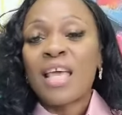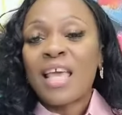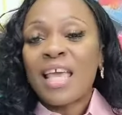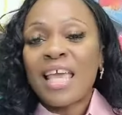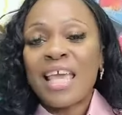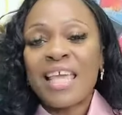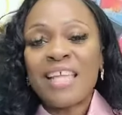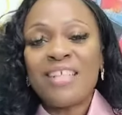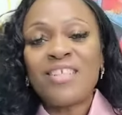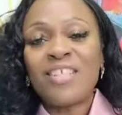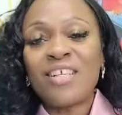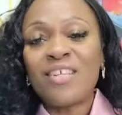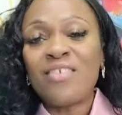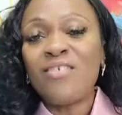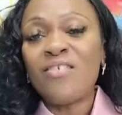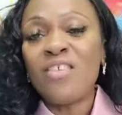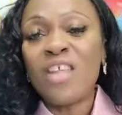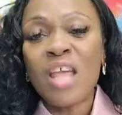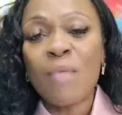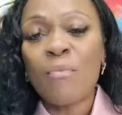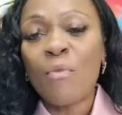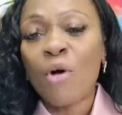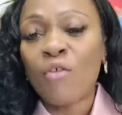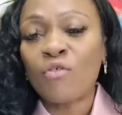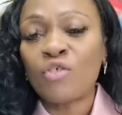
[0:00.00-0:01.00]
in the
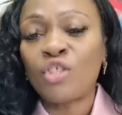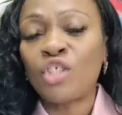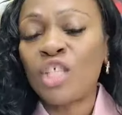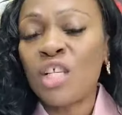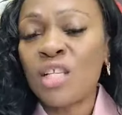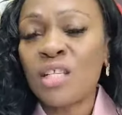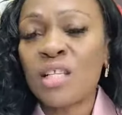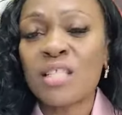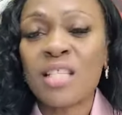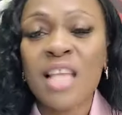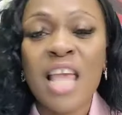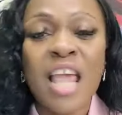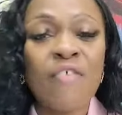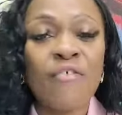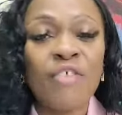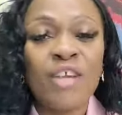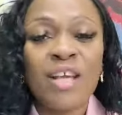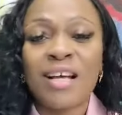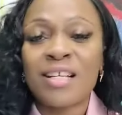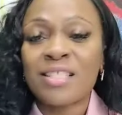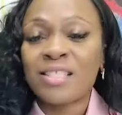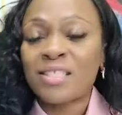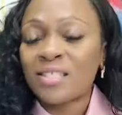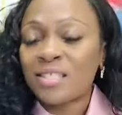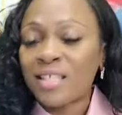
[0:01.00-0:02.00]
name of Jesus. Every
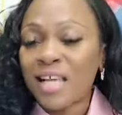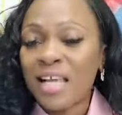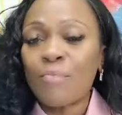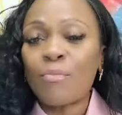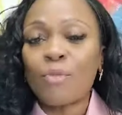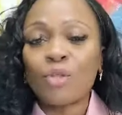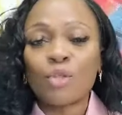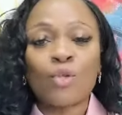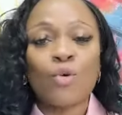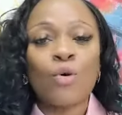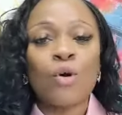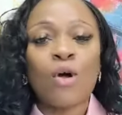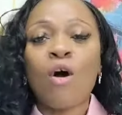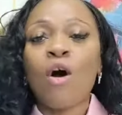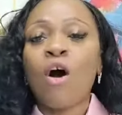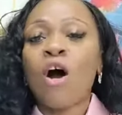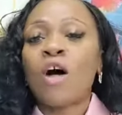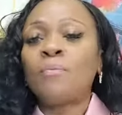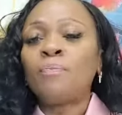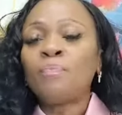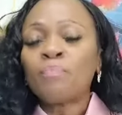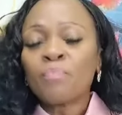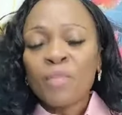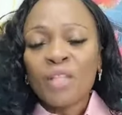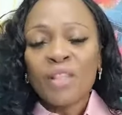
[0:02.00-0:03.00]
assignment, oh
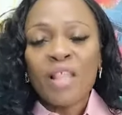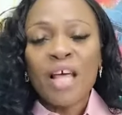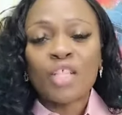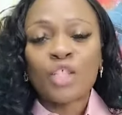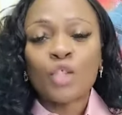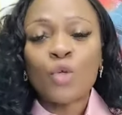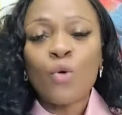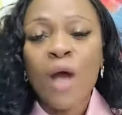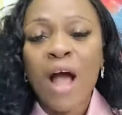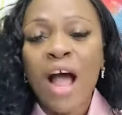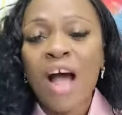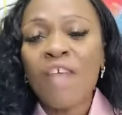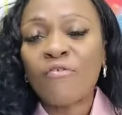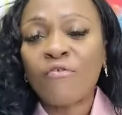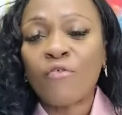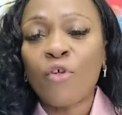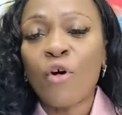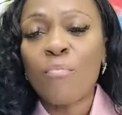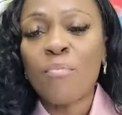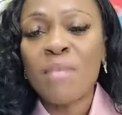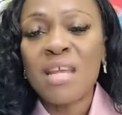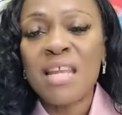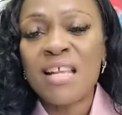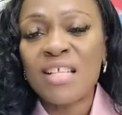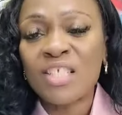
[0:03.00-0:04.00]
God, that you have
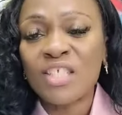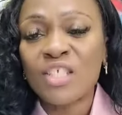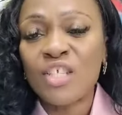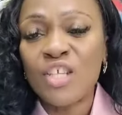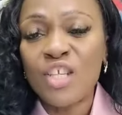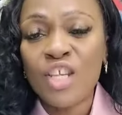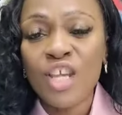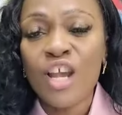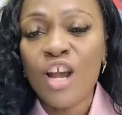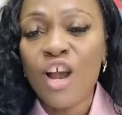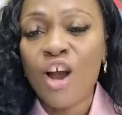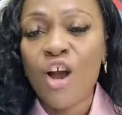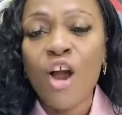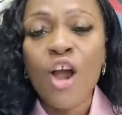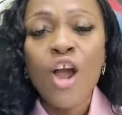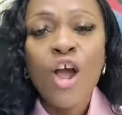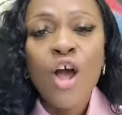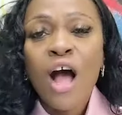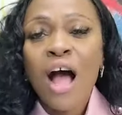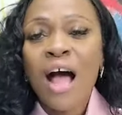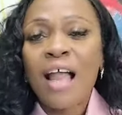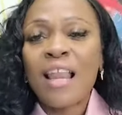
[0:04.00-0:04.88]
for me this year,